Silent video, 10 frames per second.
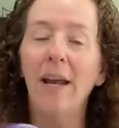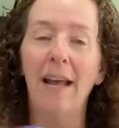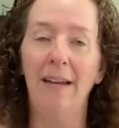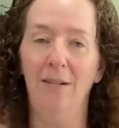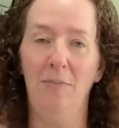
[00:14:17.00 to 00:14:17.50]
it
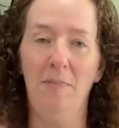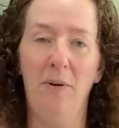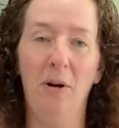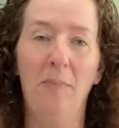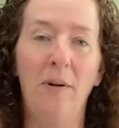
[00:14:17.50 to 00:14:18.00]
had to be
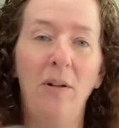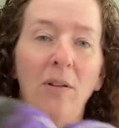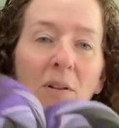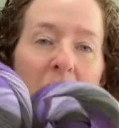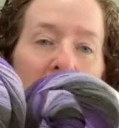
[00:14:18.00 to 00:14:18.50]

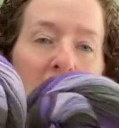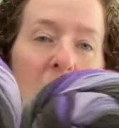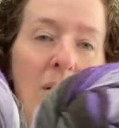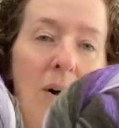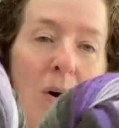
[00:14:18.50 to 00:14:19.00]
purple.
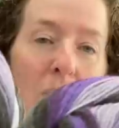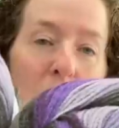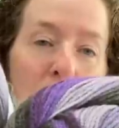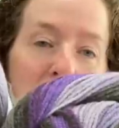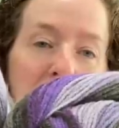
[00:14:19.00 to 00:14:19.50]

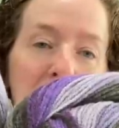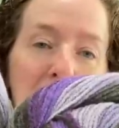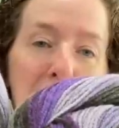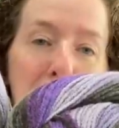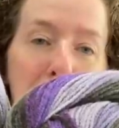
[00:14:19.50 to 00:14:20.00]
Holy
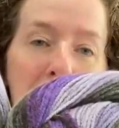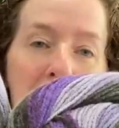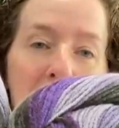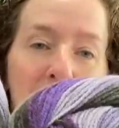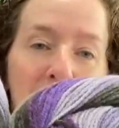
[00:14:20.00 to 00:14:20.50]

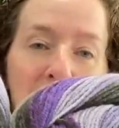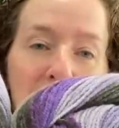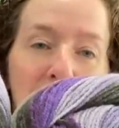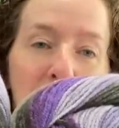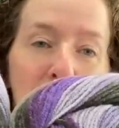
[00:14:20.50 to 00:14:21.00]

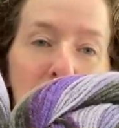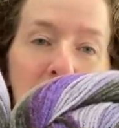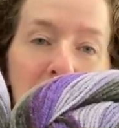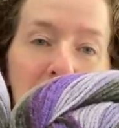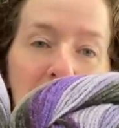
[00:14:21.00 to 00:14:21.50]
smackerels, do you
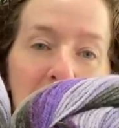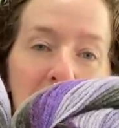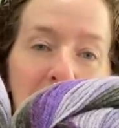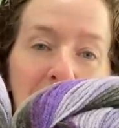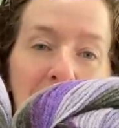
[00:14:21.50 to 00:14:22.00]
see
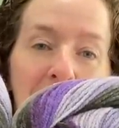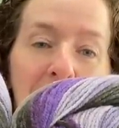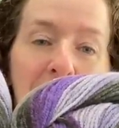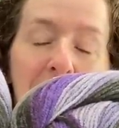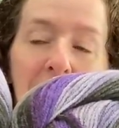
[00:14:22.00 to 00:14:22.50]
that?
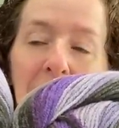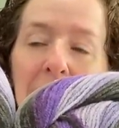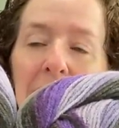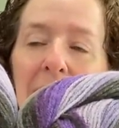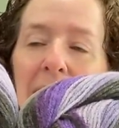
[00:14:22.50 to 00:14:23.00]

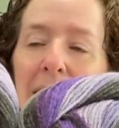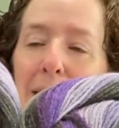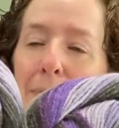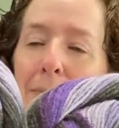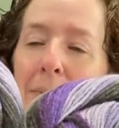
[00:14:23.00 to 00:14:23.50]
Yes,
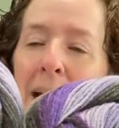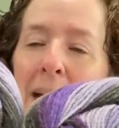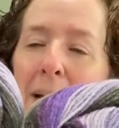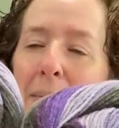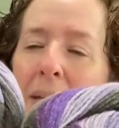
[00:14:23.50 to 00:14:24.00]

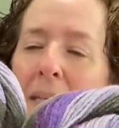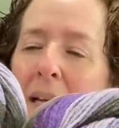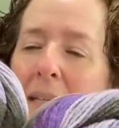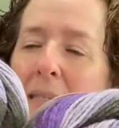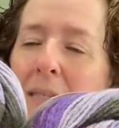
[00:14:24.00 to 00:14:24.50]
ma'am.
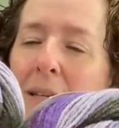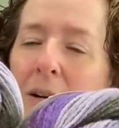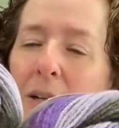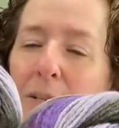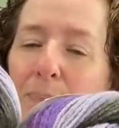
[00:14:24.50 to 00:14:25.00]
Yes,
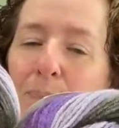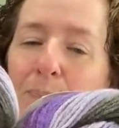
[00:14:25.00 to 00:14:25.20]
sir.